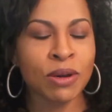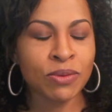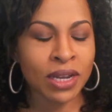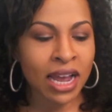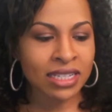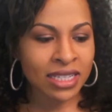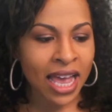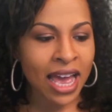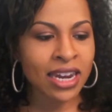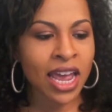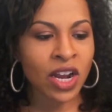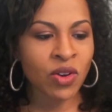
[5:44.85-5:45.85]
But when I
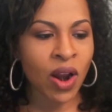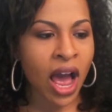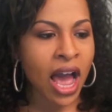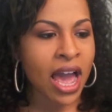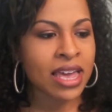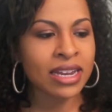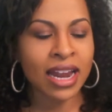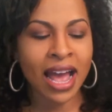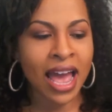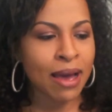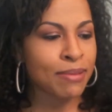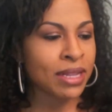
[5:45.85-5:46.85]
sat and I cried and I
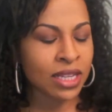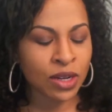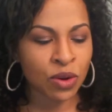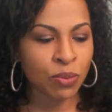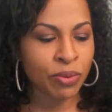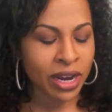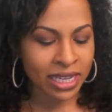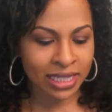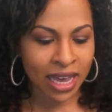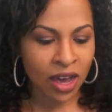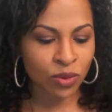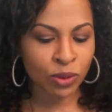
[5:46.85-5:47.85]
had my little
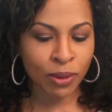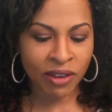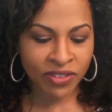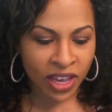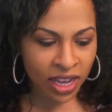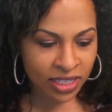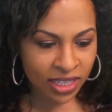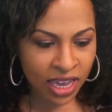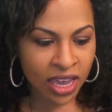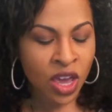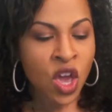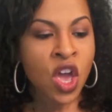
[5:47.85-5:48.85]
breakdown with my
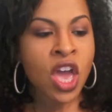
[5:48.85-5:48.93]
fiance